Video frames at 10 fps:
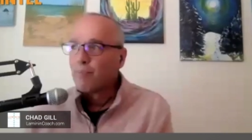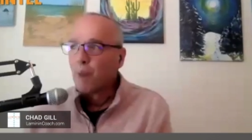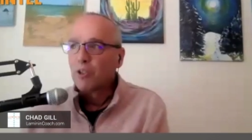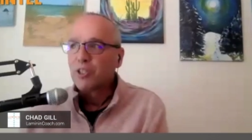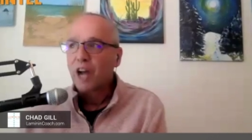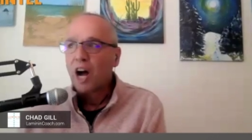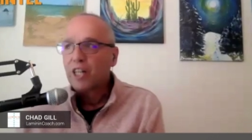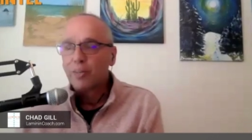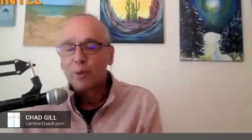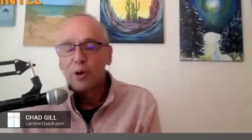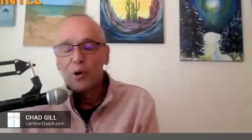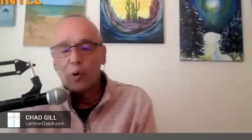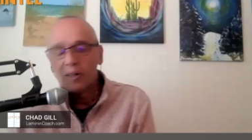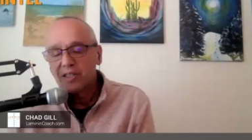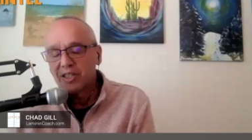most
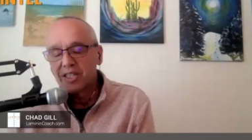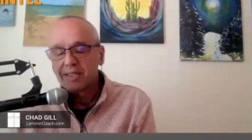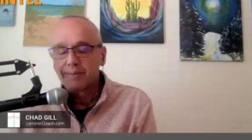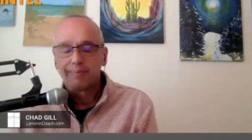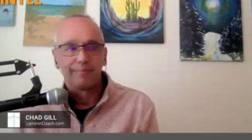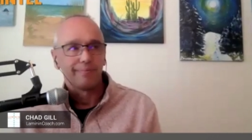entrepreneurs just,